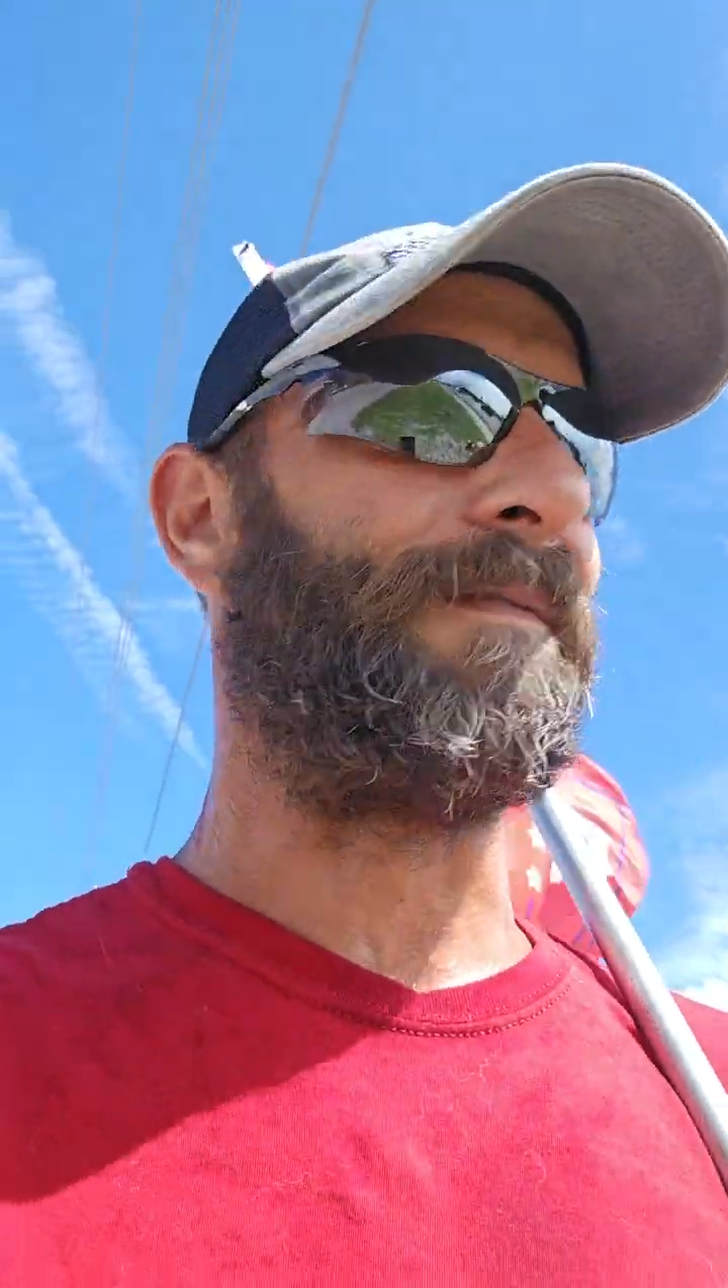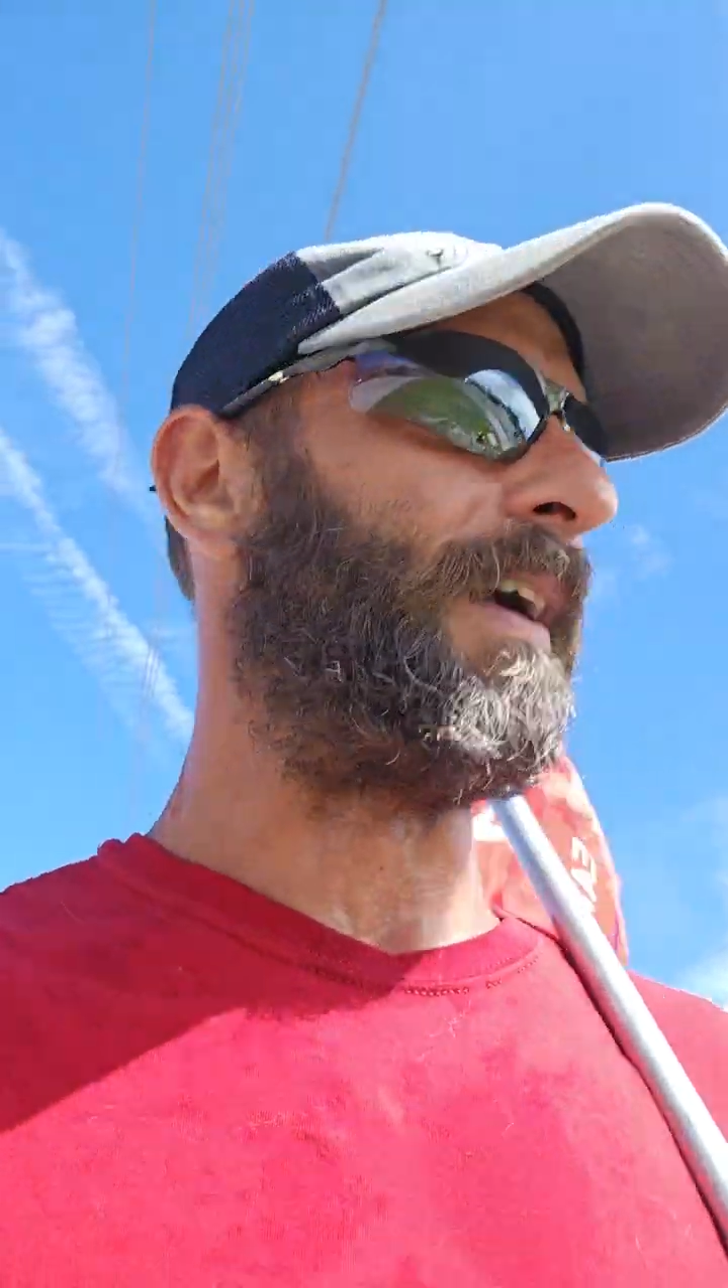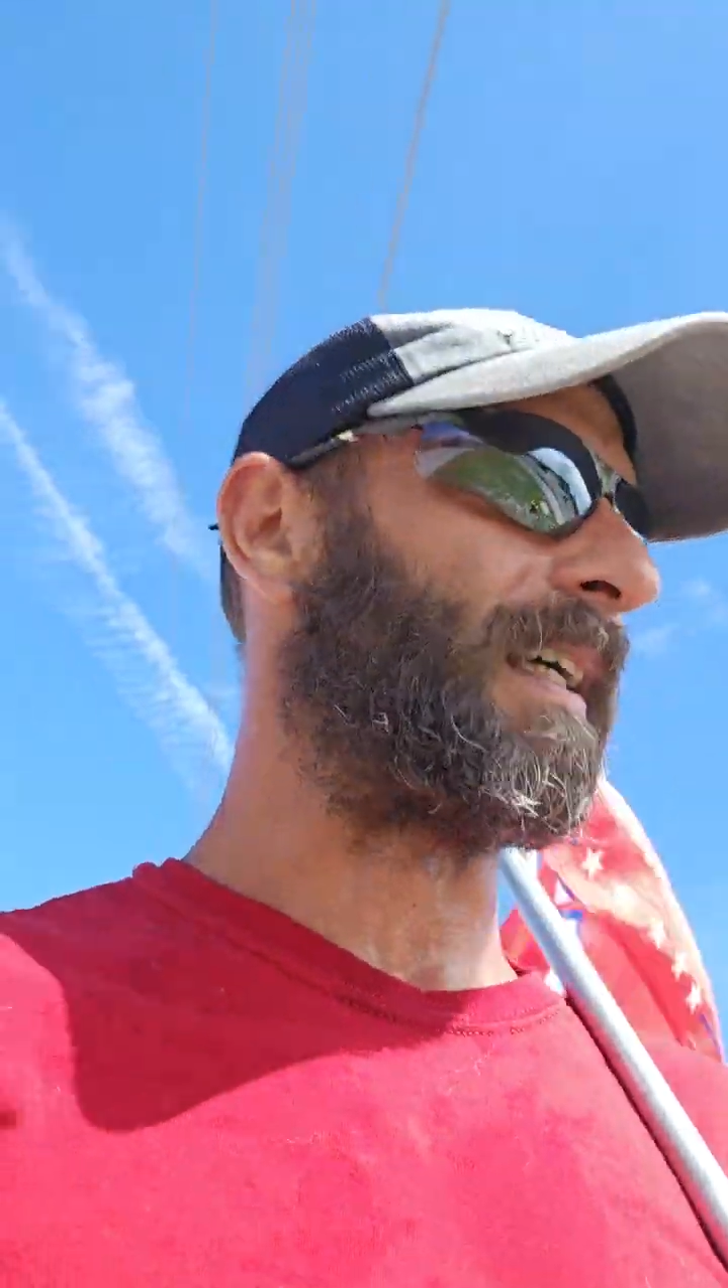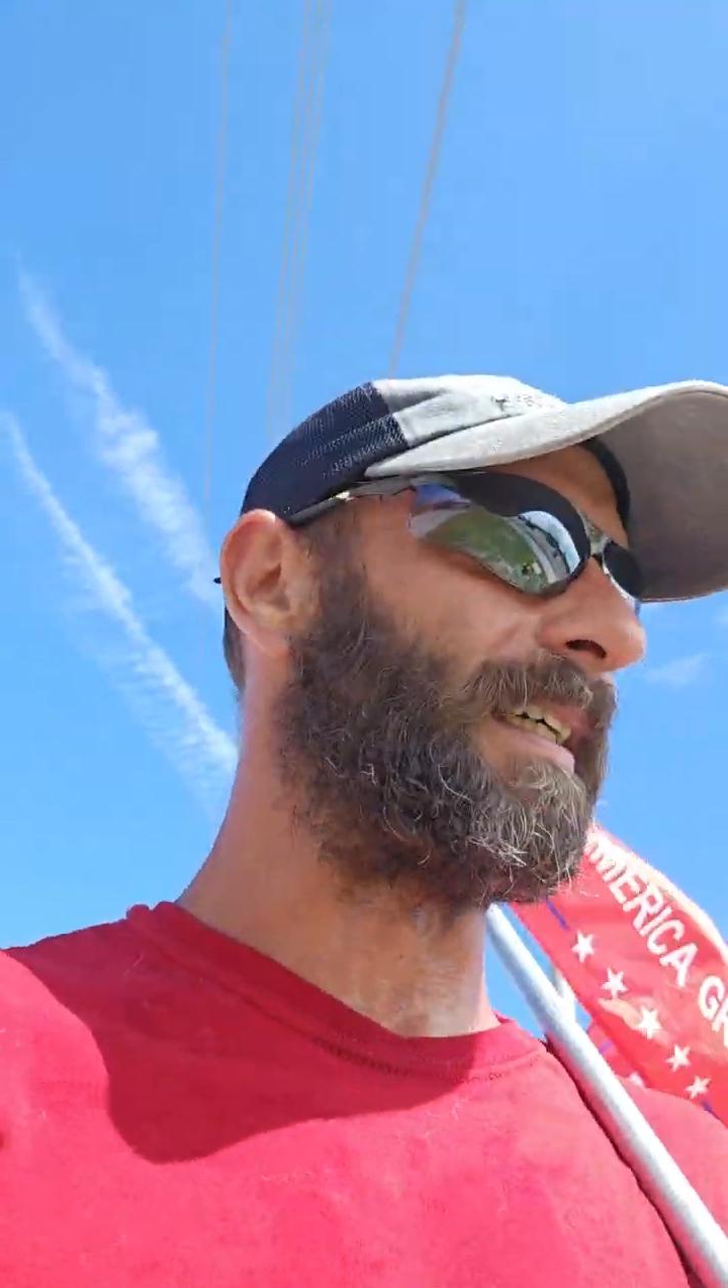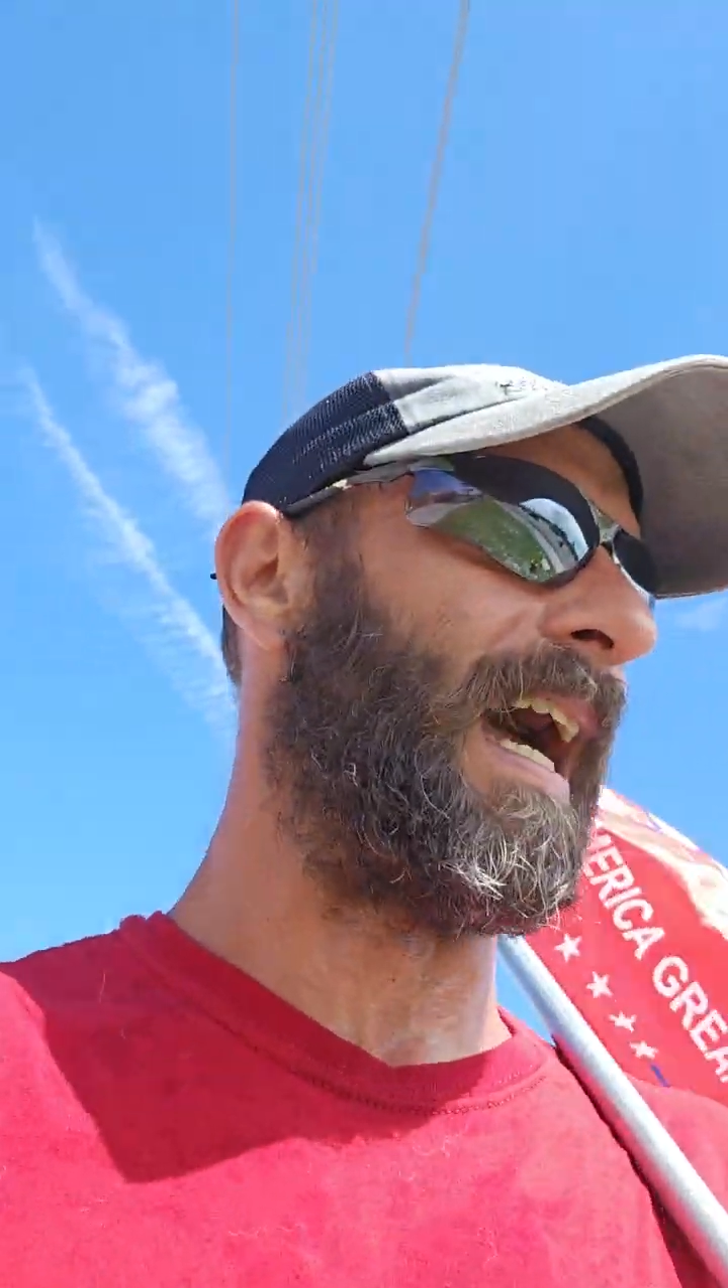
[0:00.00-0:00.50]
fucking